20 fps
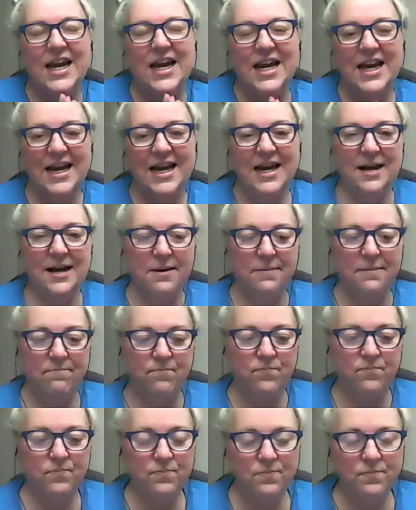
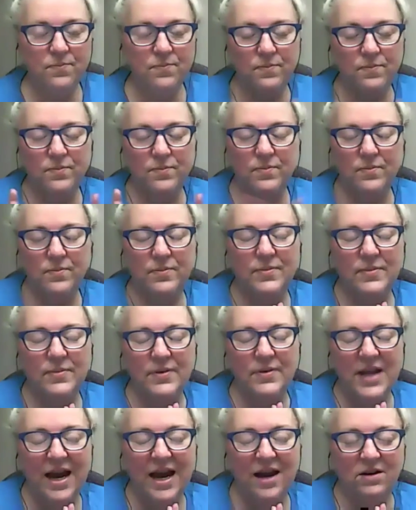Um,
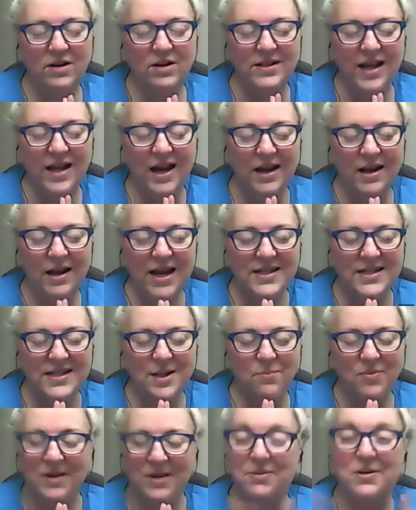now I had
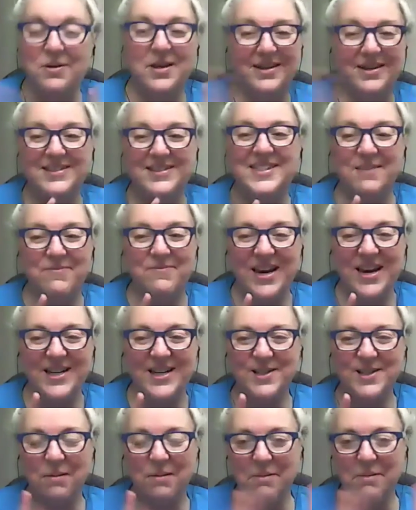something something else
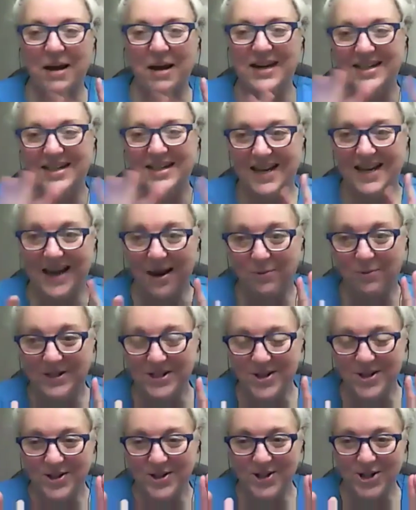on my mind and then i
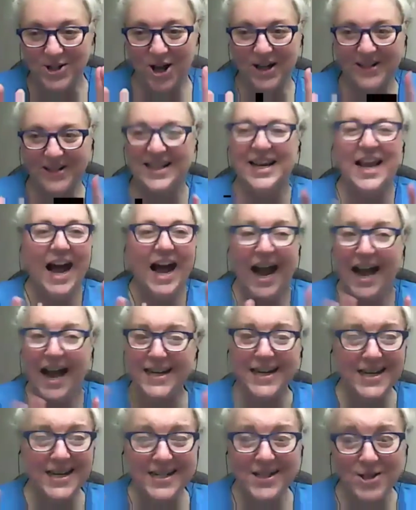went to the dog thing i
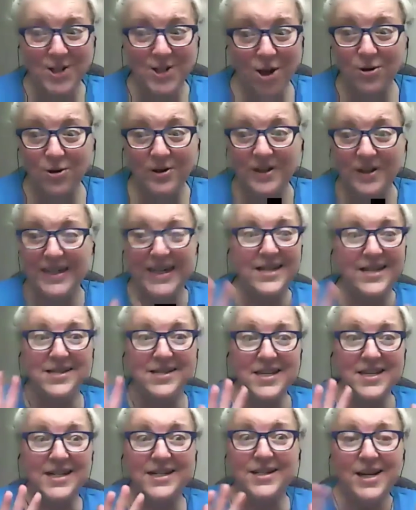can get so
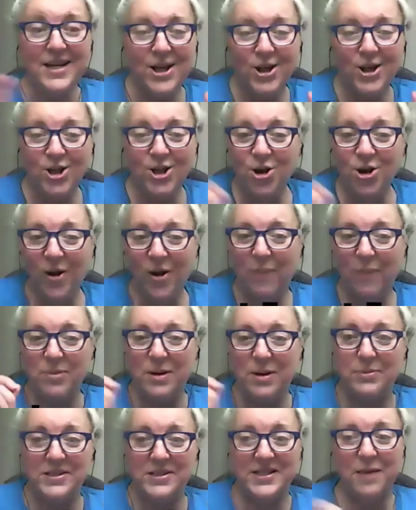easily you know how
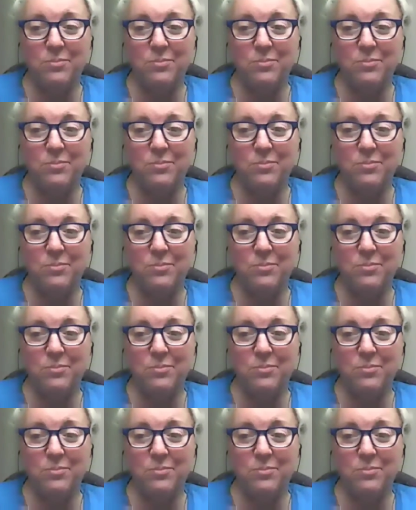people say